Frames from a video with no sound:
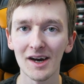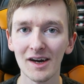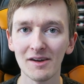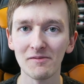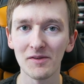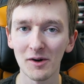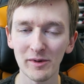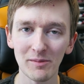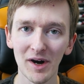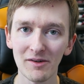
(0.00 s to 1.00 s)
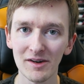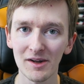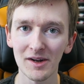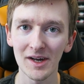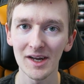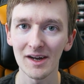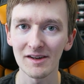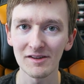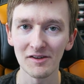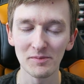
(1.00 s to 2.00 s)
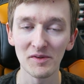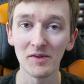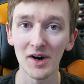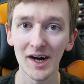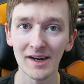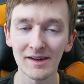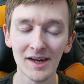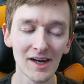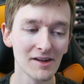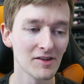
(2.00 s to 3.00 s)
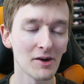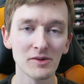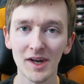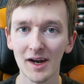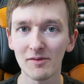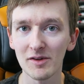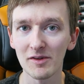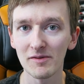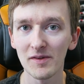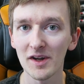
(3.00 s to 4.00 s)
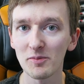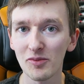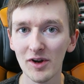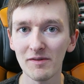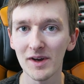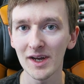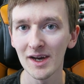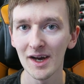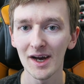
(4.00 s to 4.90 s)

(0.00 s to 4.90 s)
inform me about and all that kind of stuff beforehand. So that was kind of the first briefing.